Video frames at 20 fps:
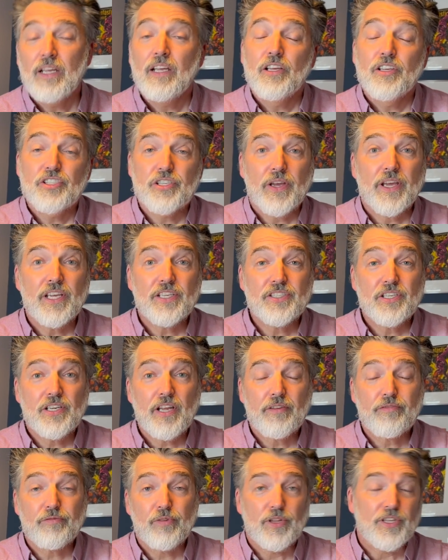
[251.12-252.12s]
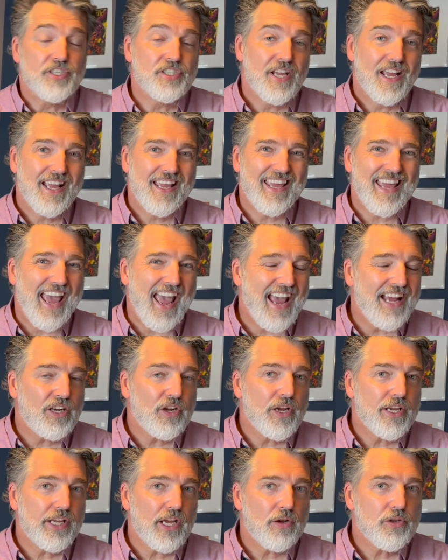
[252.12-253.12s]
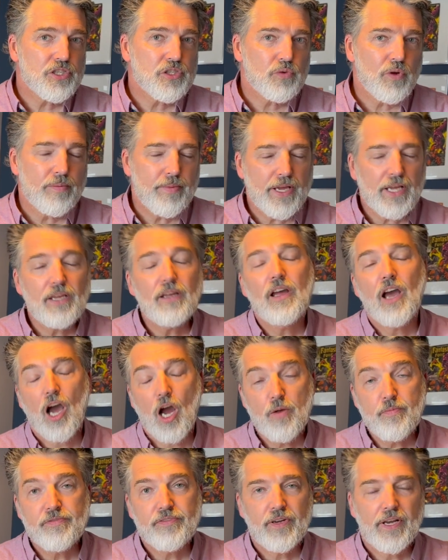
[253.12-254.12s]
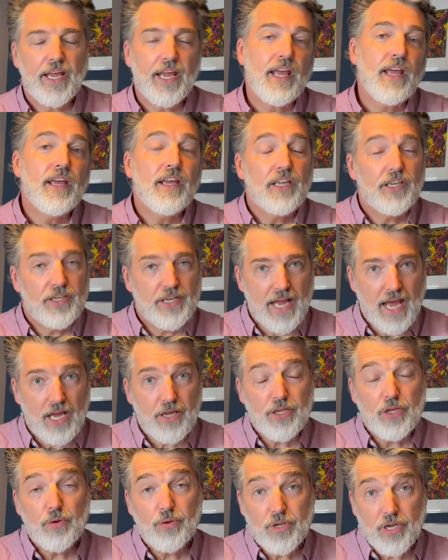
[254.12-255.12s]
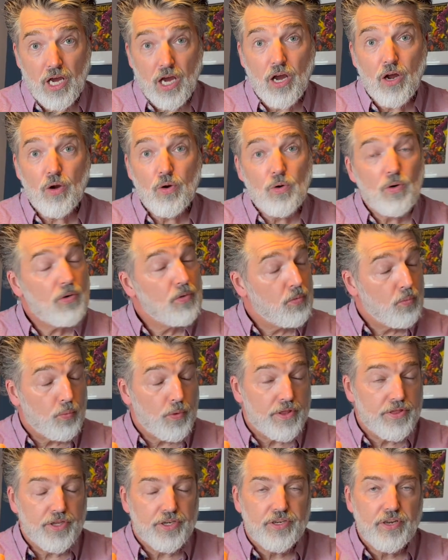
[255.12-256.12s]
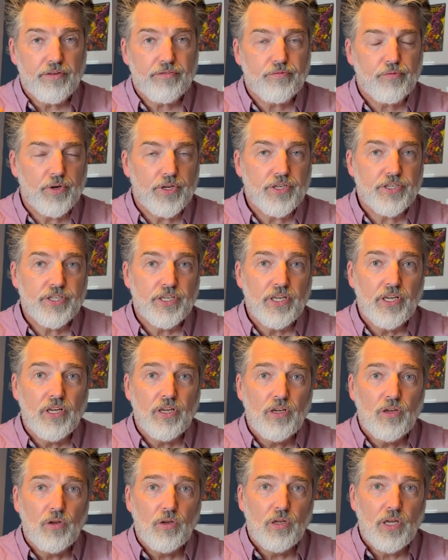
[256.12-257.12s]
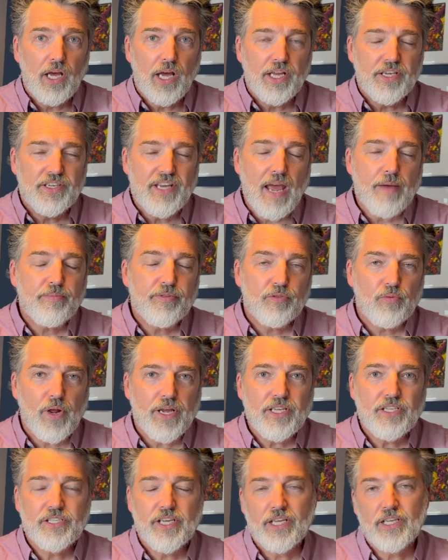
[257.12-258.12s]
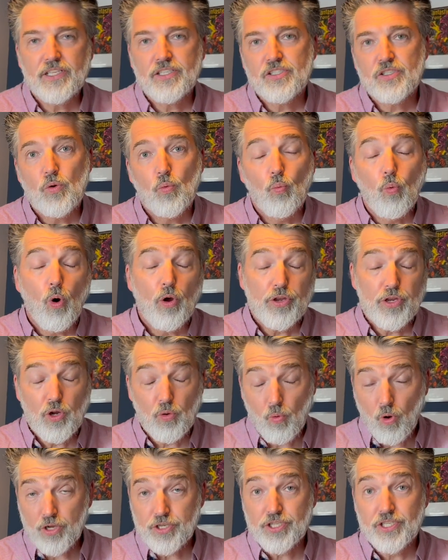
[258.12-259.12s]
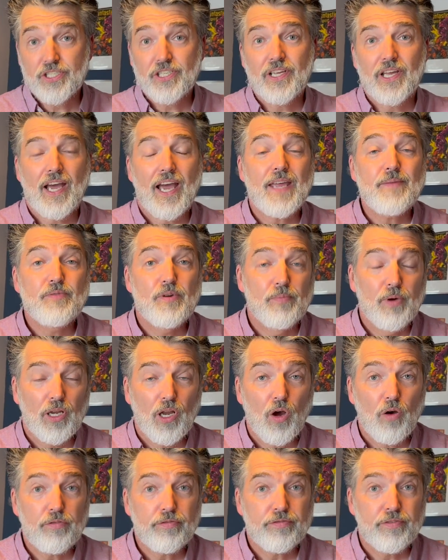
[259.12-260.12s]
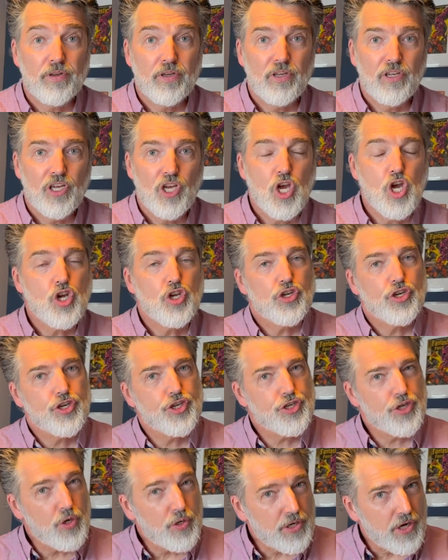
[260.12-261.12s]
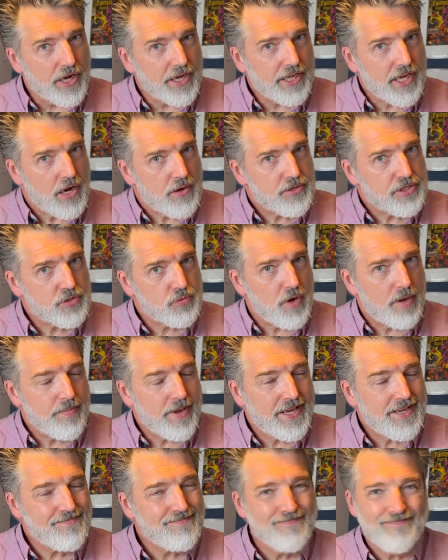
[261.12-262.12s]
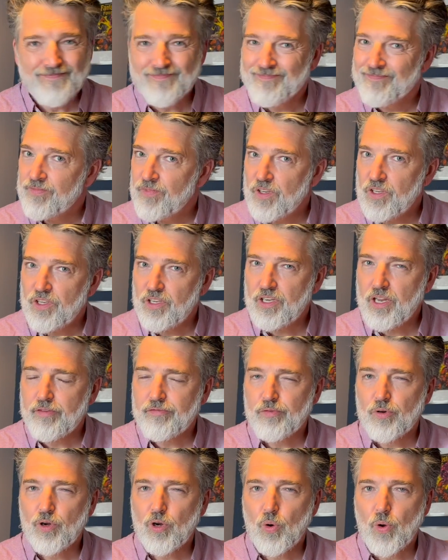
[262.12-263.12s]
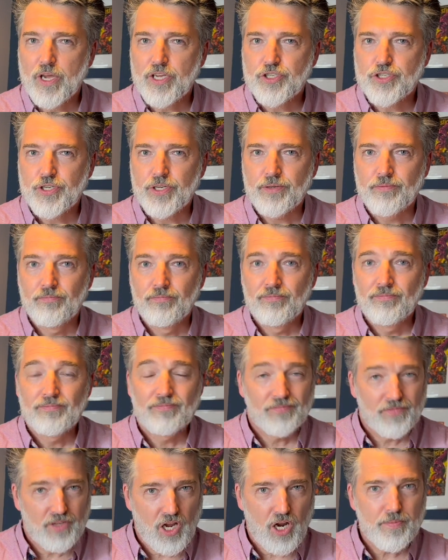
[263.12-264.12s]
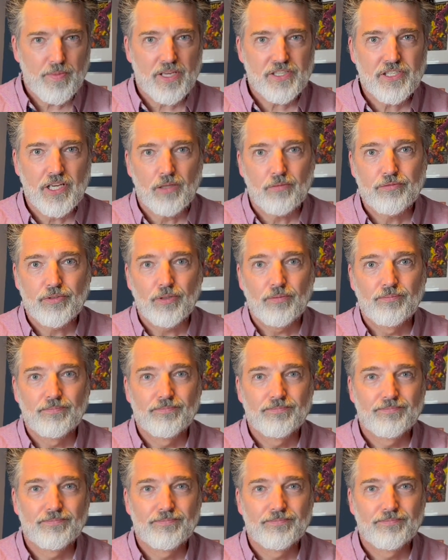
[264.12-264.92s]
So here's the difference. Can I go swimming? Hopefully. Now you know, with the different depth ratings, what your watch is capable of. Should I go swimming? Different question. Hope that's helpful.